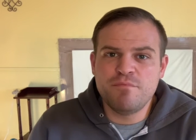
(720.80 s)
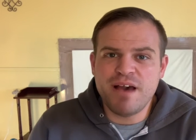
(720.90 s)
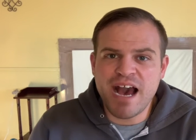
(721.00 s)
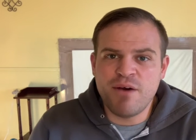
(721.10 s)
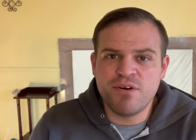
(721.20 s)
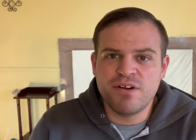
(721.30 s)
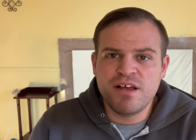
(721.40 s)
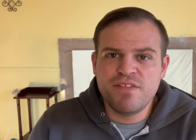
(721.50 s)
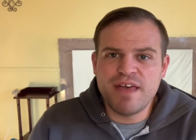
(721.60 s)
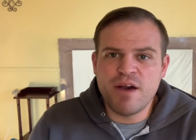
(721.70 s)
power
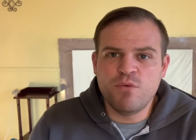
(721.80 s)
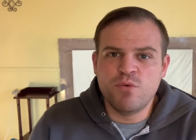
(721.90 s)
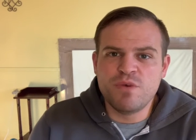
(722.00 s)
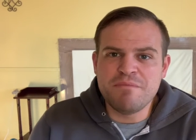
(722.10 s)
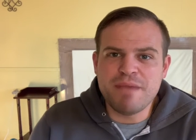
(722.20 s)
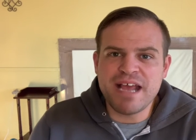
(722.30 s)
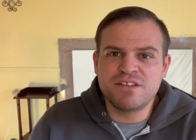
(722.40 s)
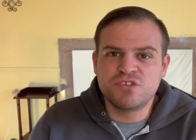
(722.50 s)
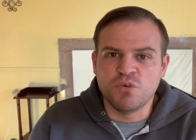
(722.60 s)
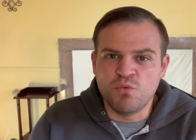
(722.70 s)
that will
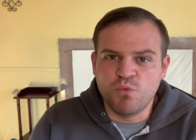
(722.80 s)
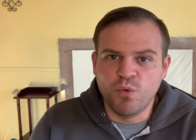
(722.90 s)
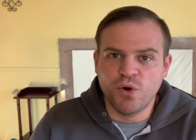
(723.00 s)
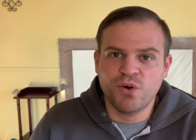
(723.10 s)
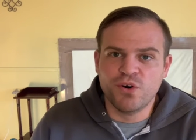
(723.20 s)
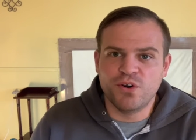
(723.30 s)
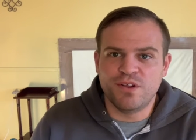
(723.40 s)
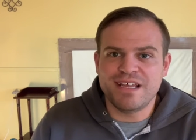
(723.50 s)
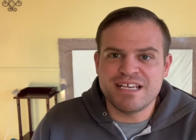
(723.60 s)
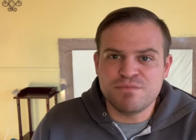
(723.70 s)
remake the
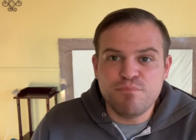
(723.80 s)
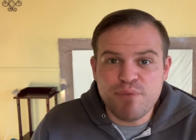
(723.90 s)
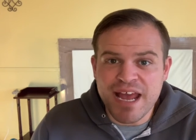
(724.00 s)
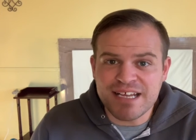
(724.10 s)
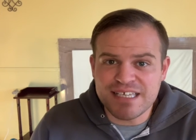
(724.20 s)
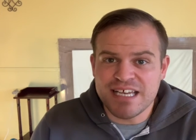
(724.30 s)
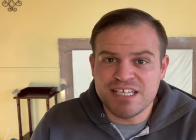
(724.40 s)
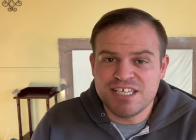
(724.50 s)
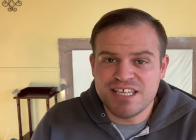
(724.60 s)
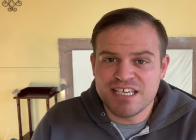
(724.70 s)
world is baked
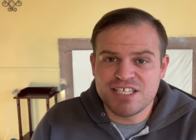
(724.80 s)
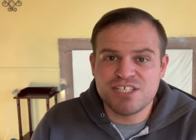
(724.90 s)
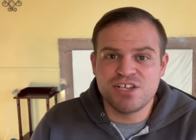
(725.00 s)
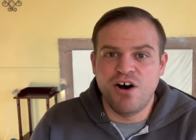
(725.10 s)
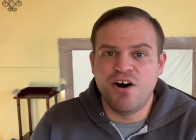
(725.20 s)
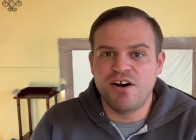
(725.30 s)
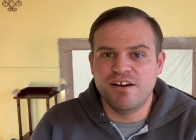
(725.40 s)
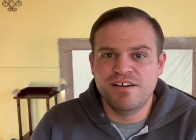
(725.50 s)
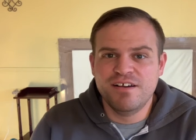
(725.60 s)
into this song.